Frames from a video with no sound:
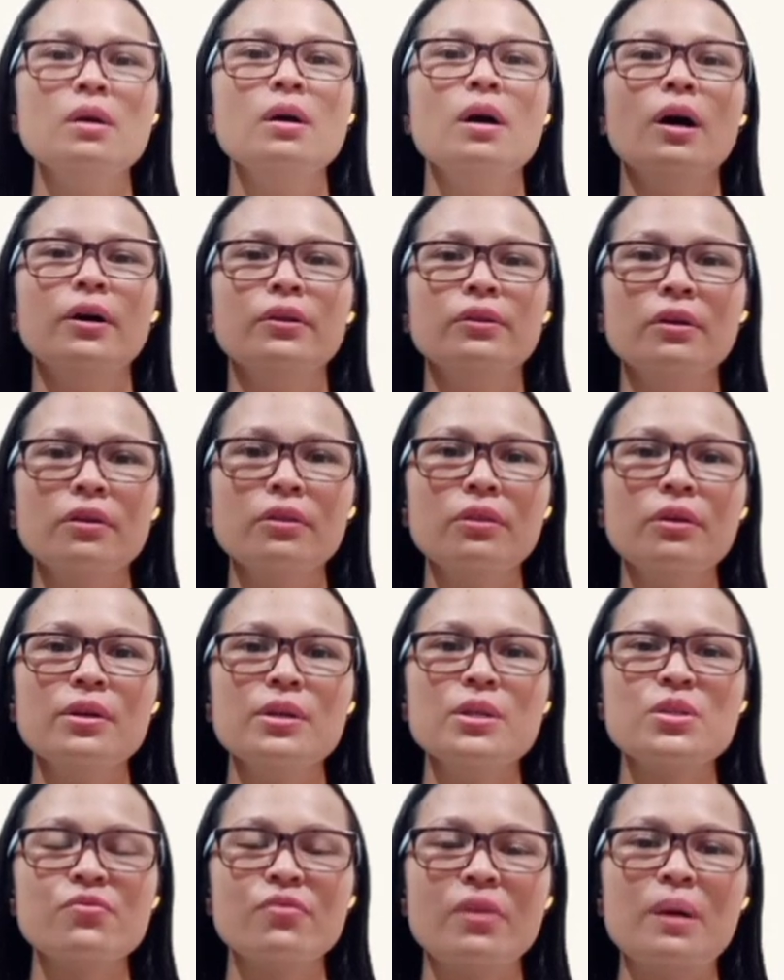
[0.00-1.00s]
Another
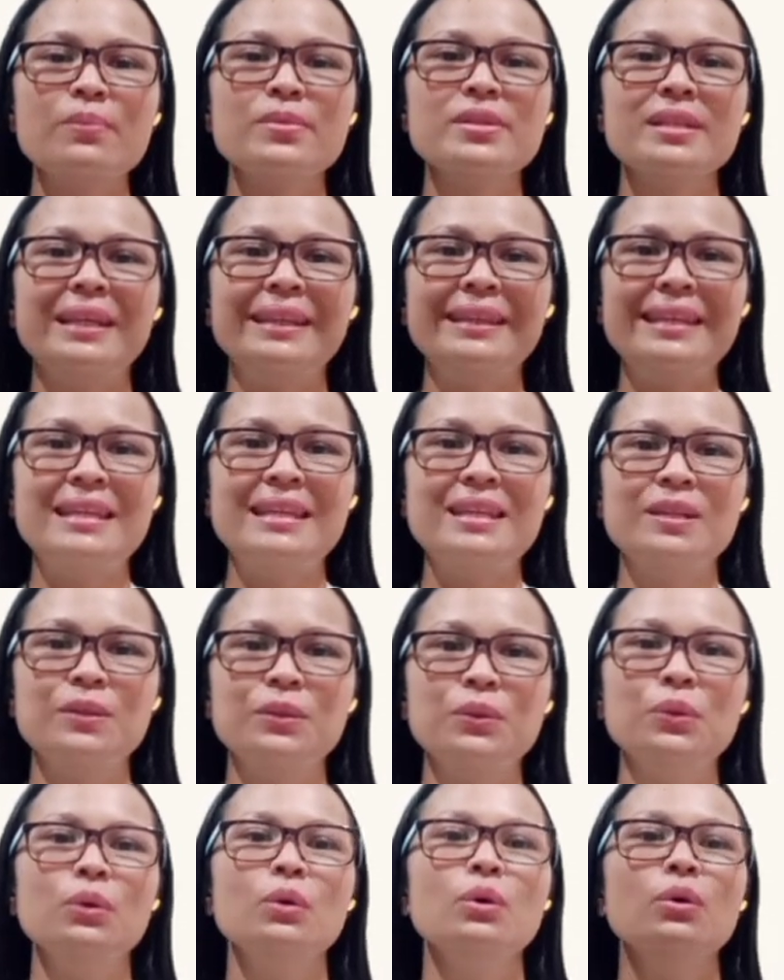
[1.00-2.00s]
is from
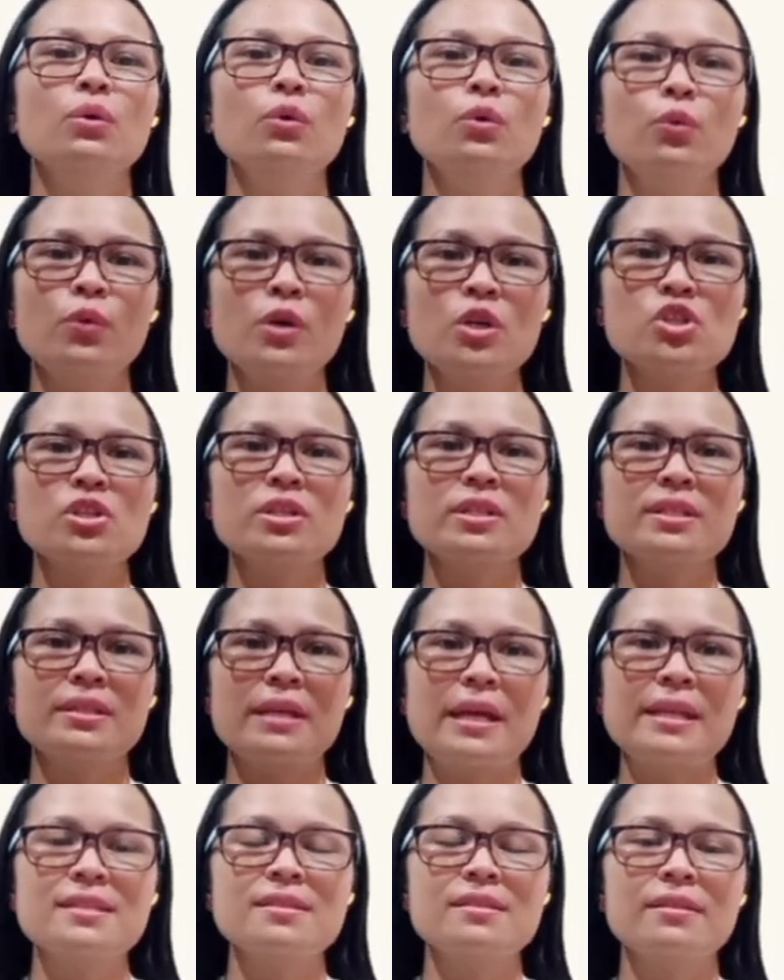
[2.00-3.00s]
Sadiko, which
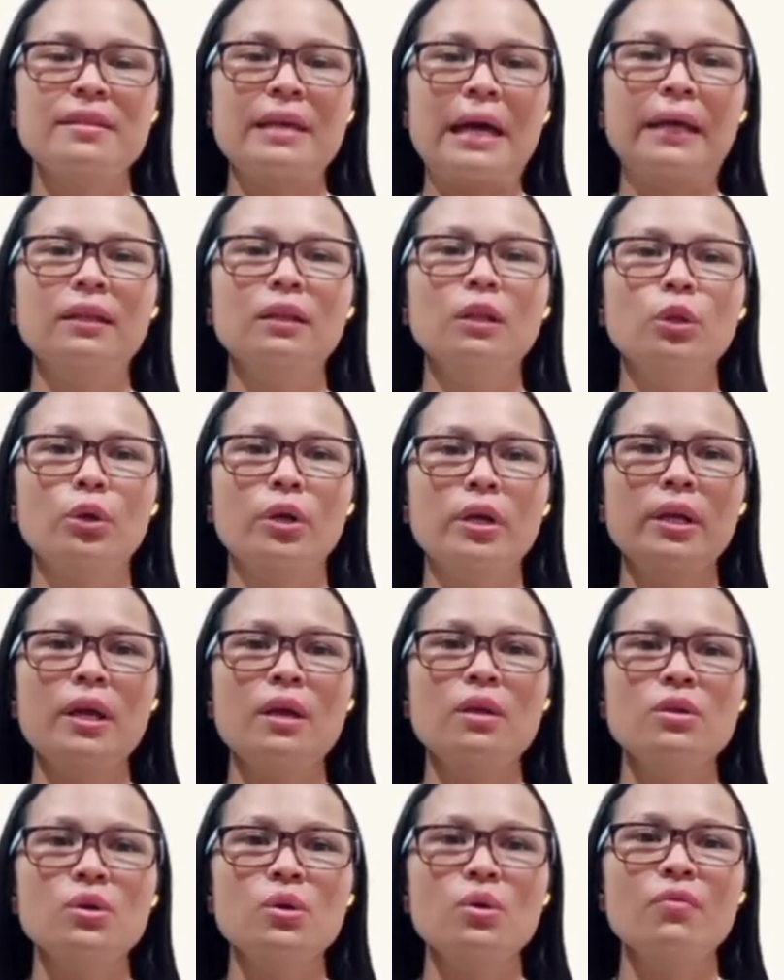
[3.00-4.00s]
states that learning
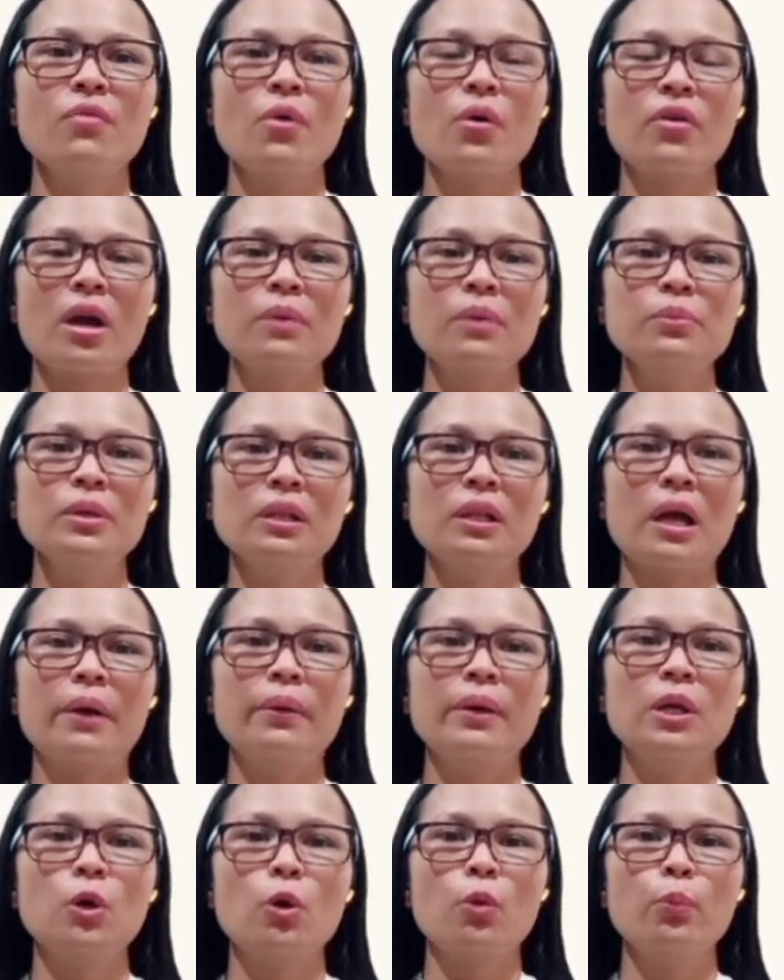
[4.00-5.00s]
new
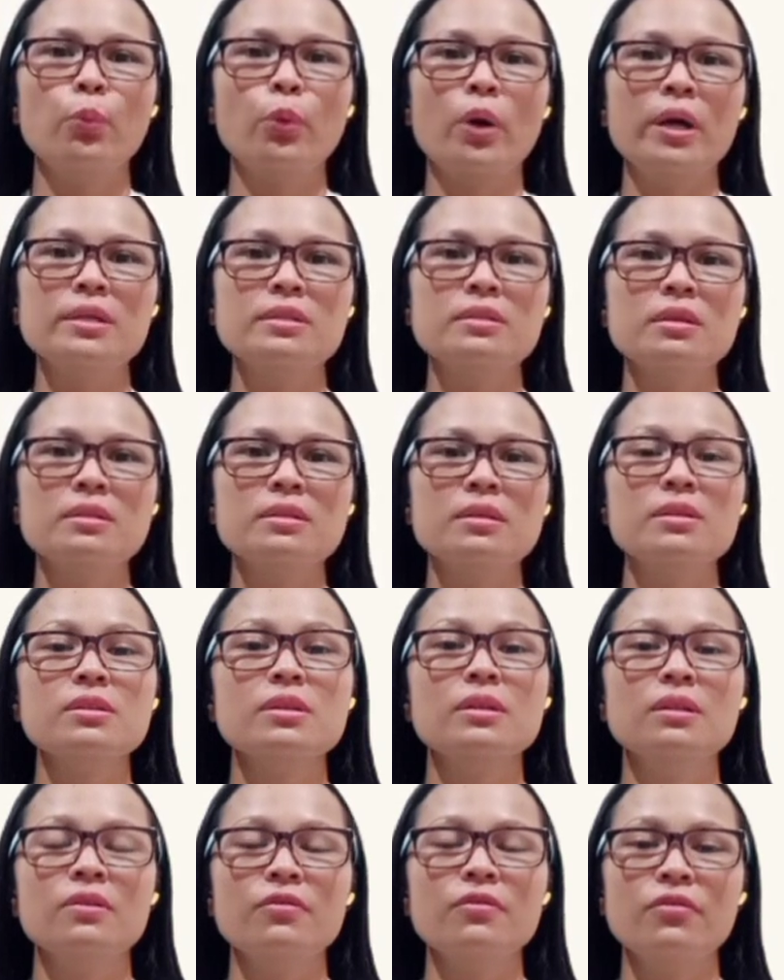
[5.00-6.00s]
vocabulary comprises a
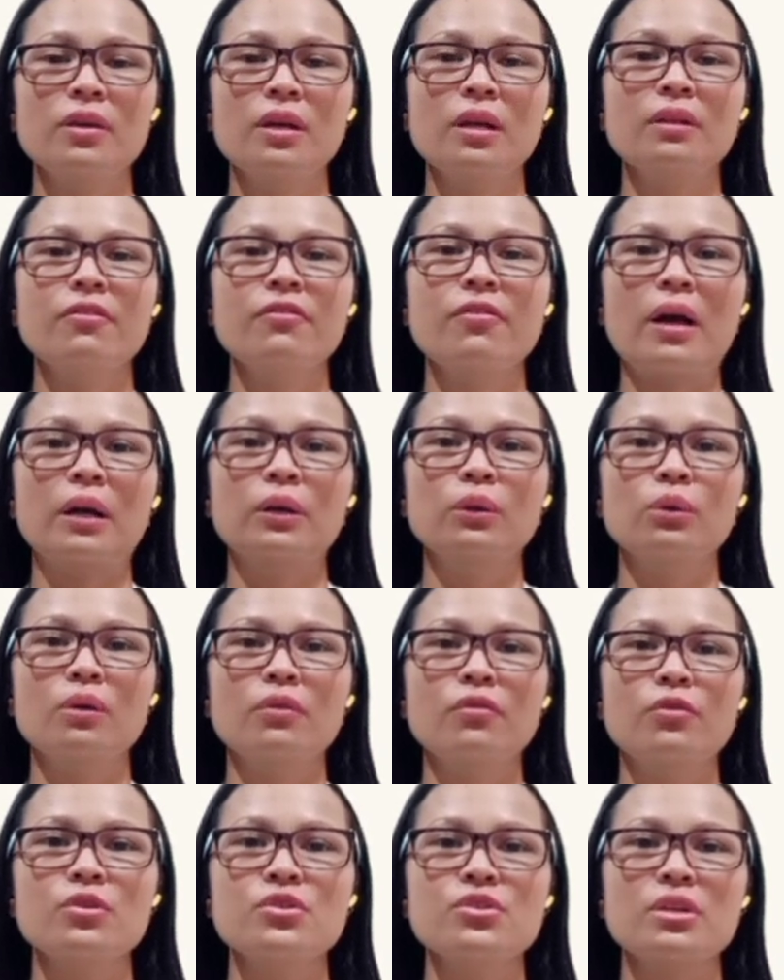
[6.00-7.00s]
significant factor
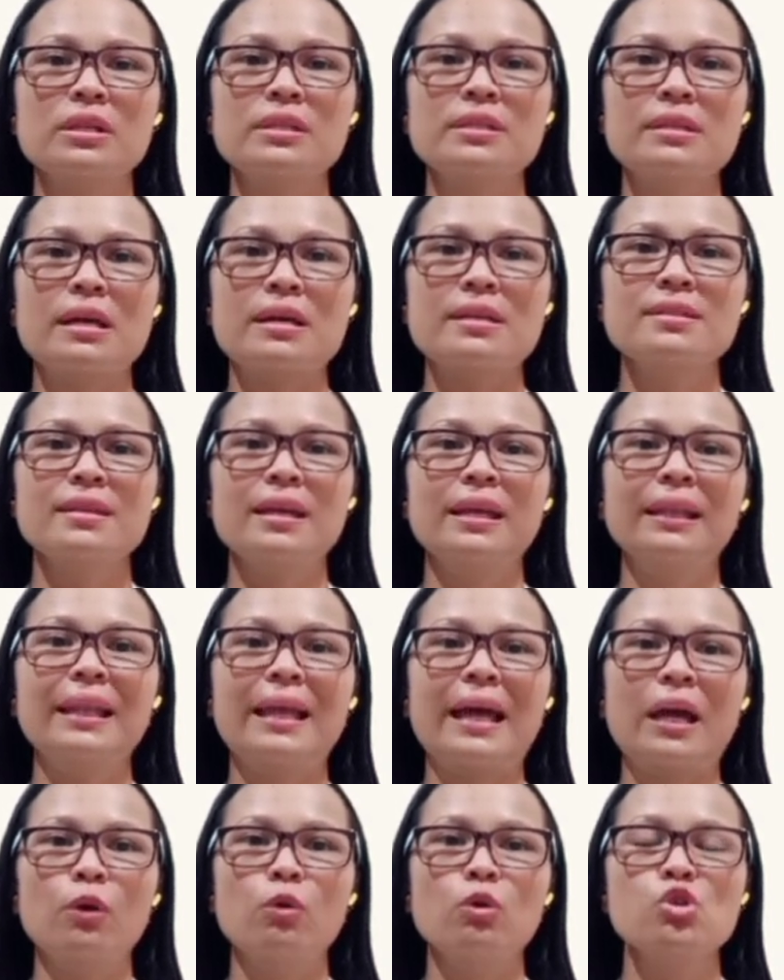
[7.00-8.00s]
for success in
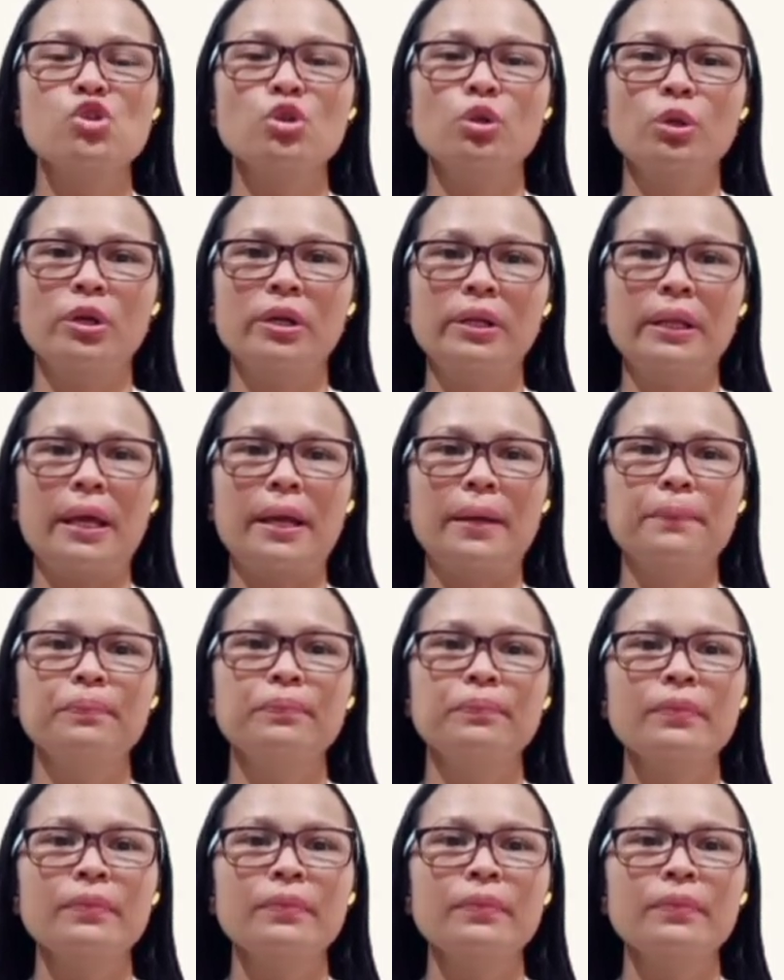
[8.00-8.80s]
language learning,